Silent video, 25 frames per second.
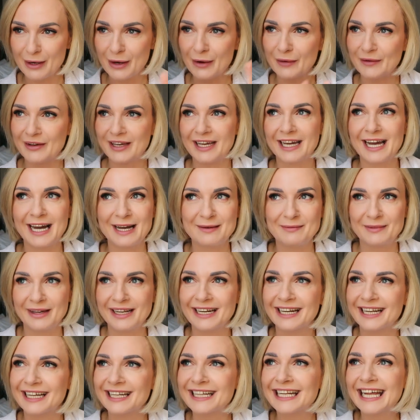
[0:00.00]
blowing, I
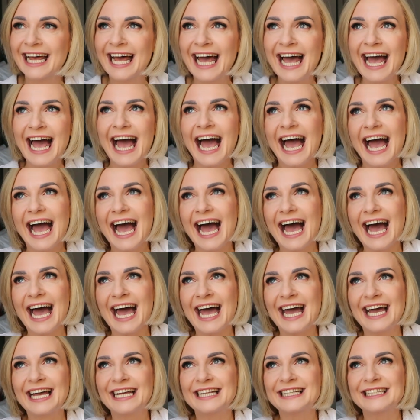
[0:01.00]
mean it.
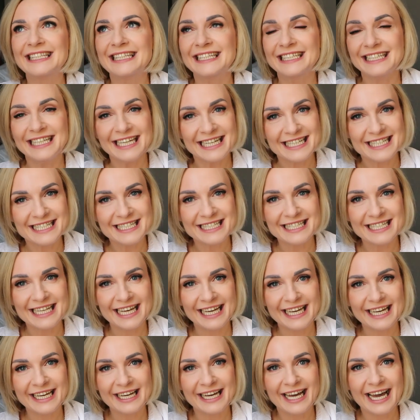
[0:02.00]
And yes,
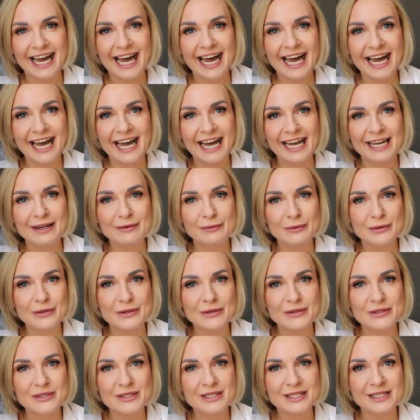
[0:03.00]
uh, I
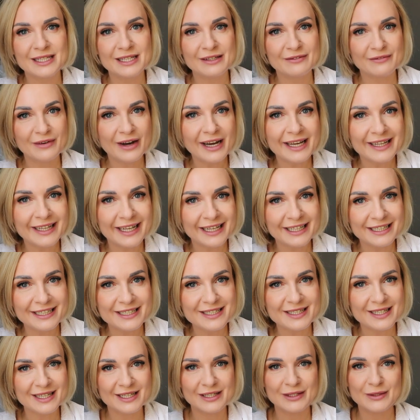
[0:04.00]
was the
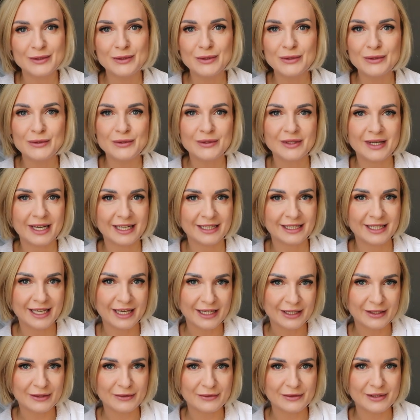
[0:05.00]
finalist in two
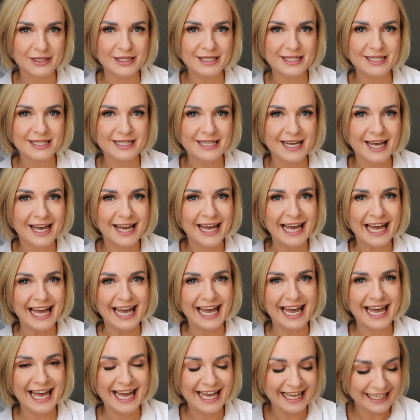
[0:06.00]
categories.
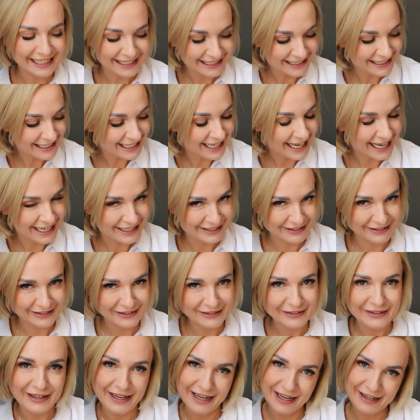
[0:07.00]
And as
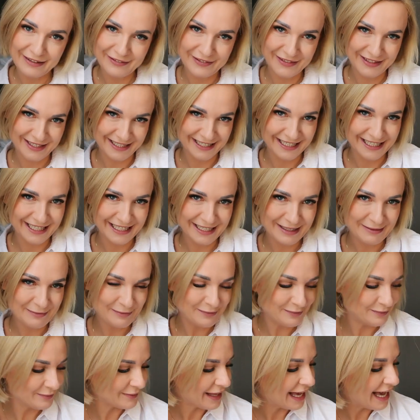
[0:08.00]
you have
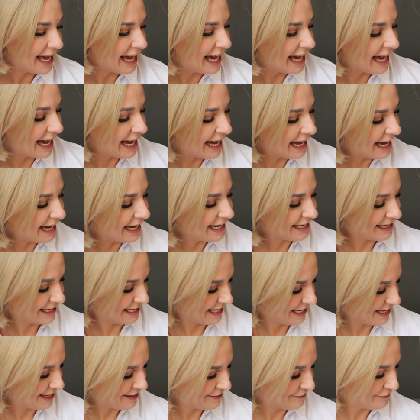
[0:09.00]
seen, I
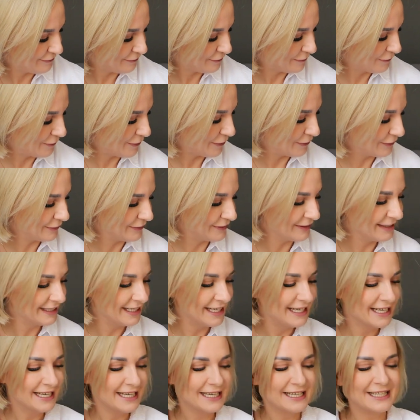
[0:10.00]
have won
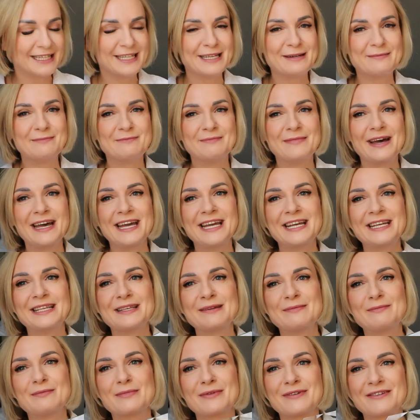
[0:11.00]
the
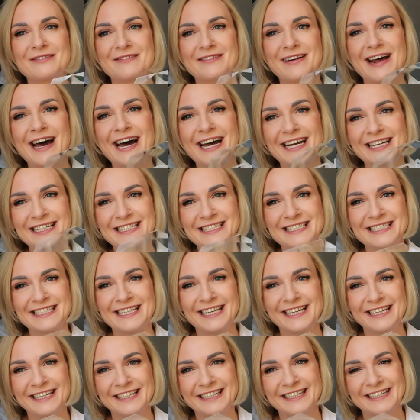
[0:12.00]
main
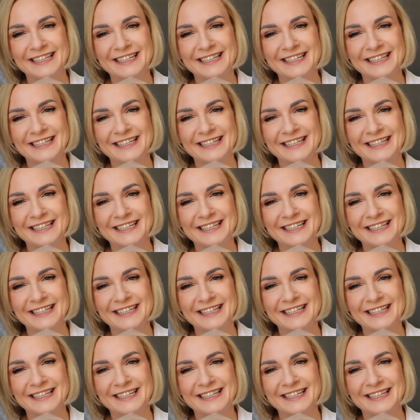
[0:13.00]
prize.